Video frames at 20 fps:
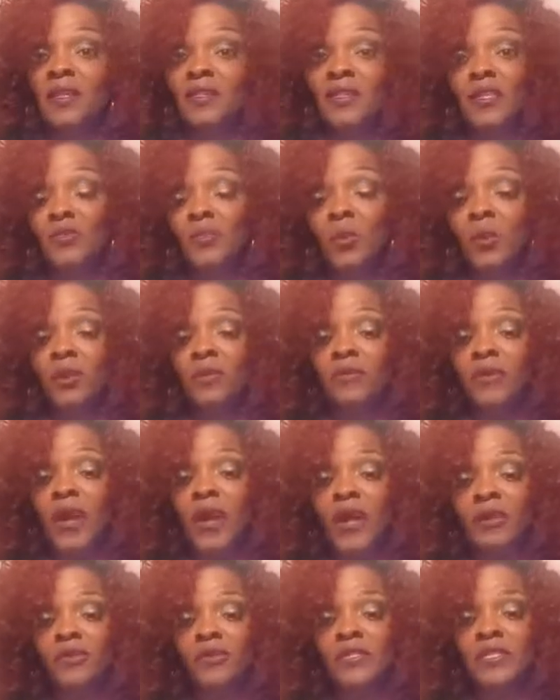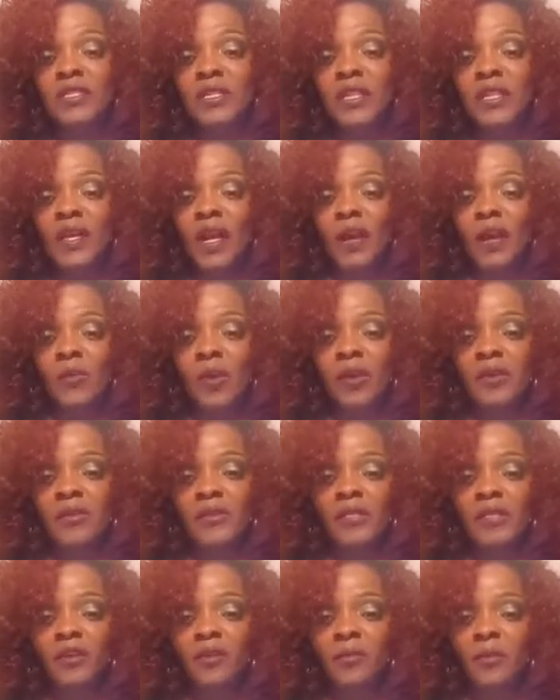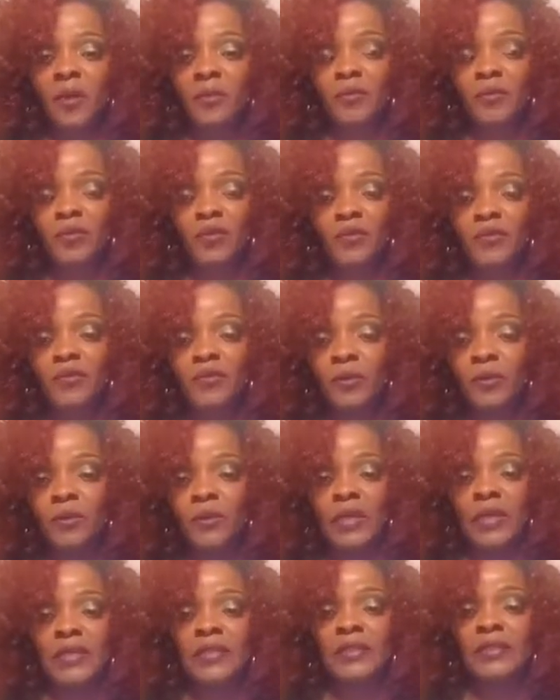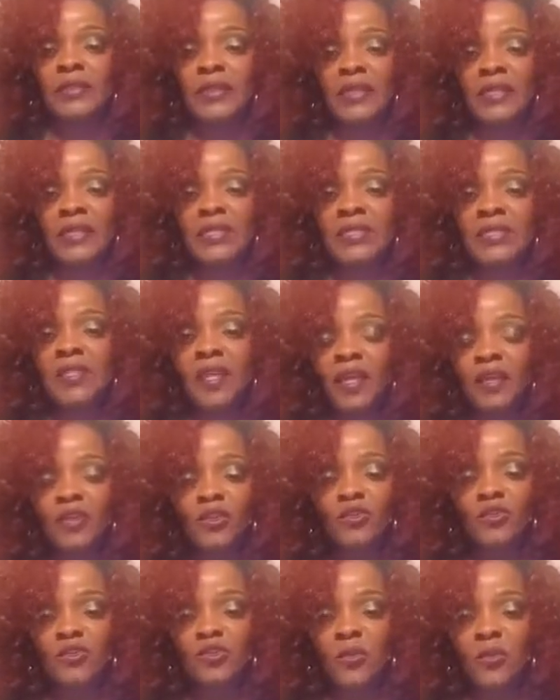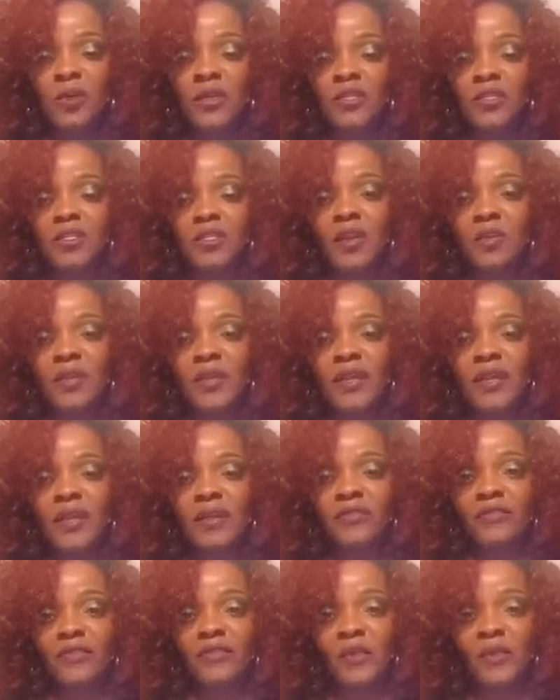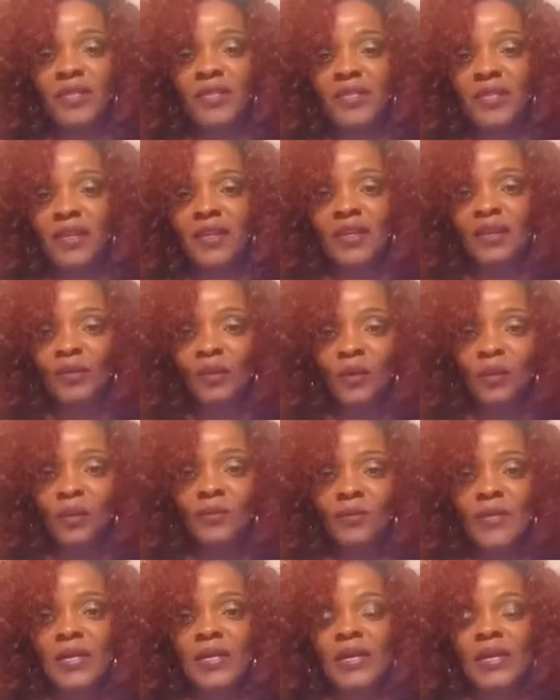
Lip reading: That's wonderful. Hi, Christina. How are you, dear? My beautiful niece. Thank you so much. Tell my nephew I said hello.